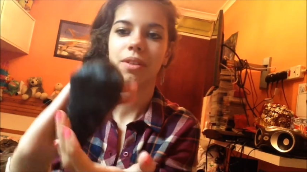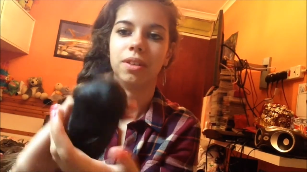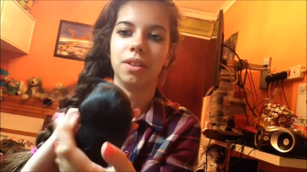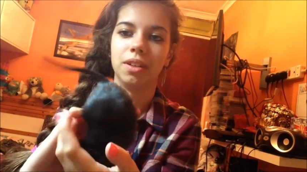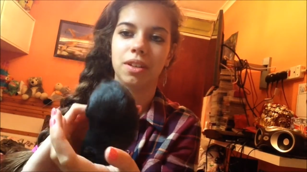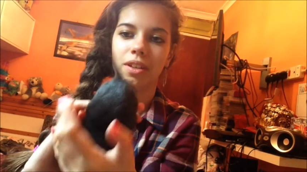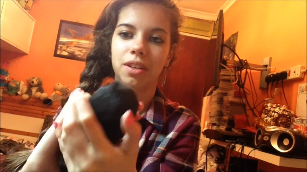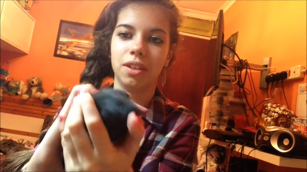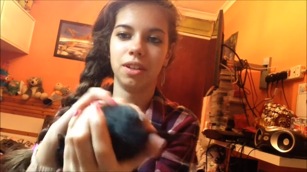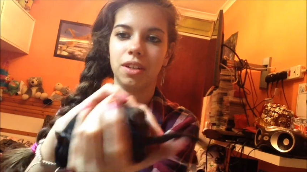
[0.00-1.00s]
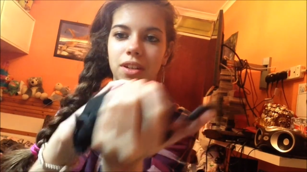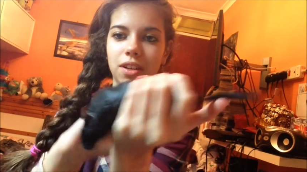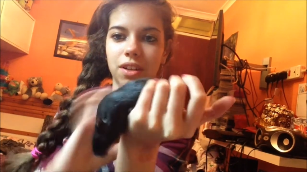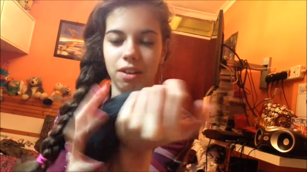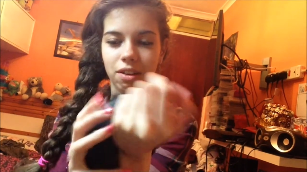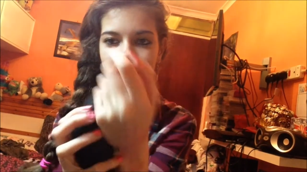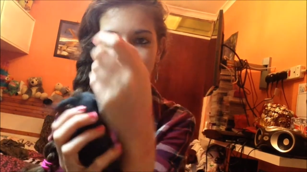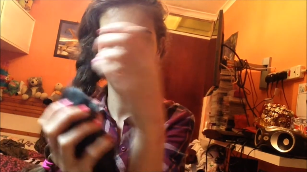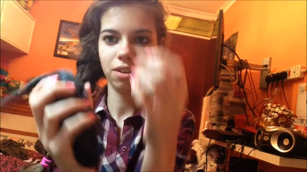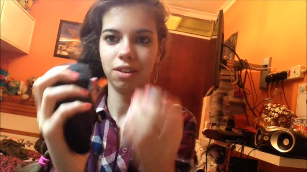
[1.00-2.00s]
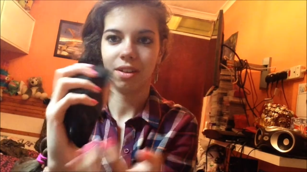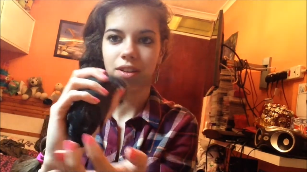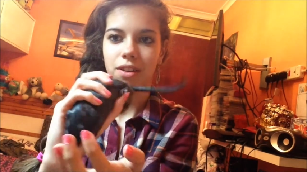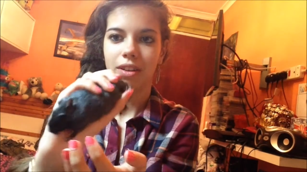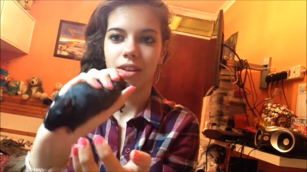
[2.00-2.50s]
Nothing is said.